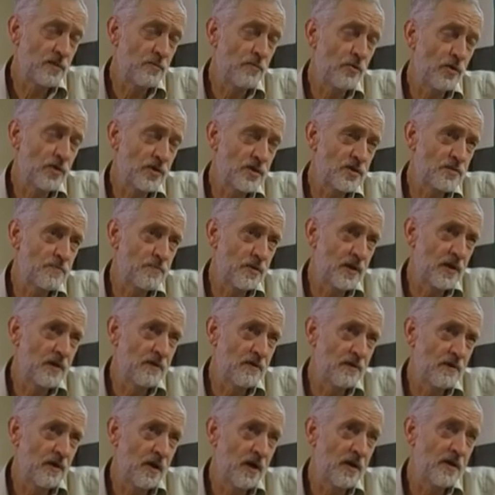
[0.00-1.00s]
And what's
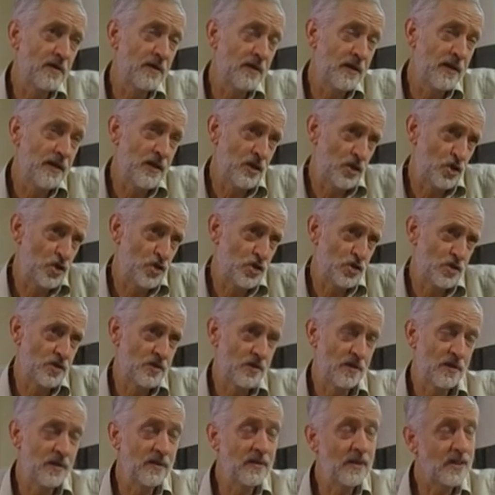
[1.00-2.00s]
been unleashed,
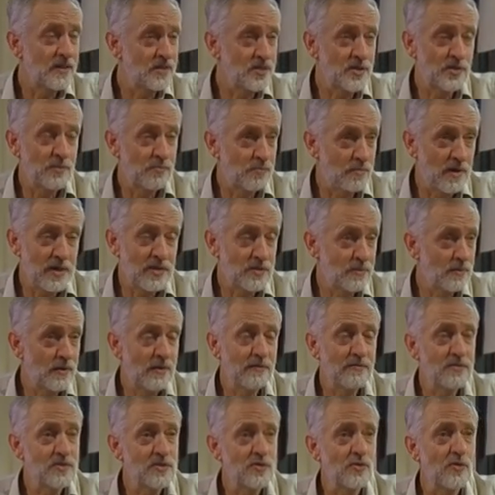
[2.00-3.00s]
and that's the best way
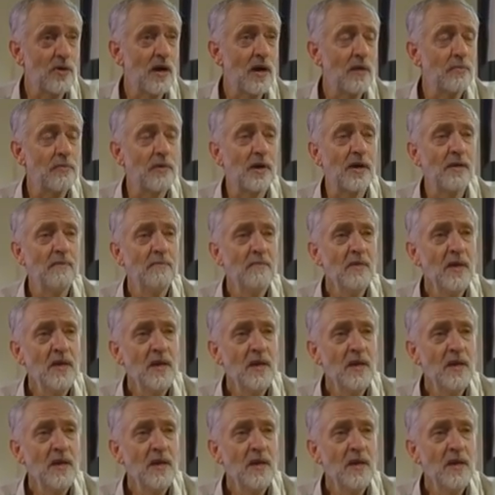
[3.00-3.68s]
of describing it,